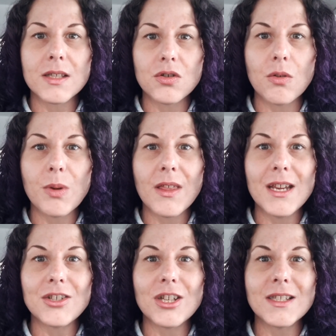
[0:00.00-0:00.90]
and
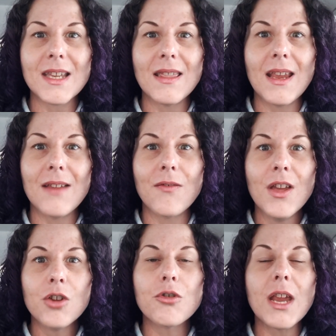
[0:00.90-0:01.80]
tribulations and they've
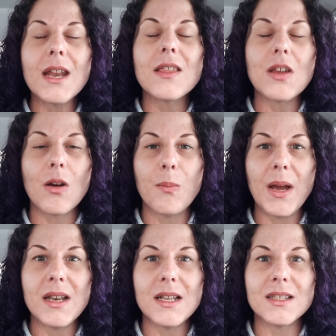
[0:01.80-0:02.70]
created their
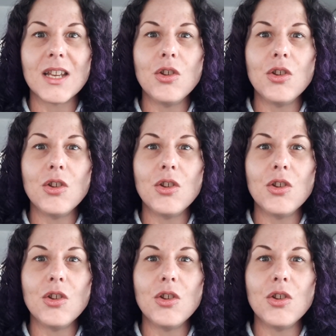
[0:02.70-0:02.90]
abundance,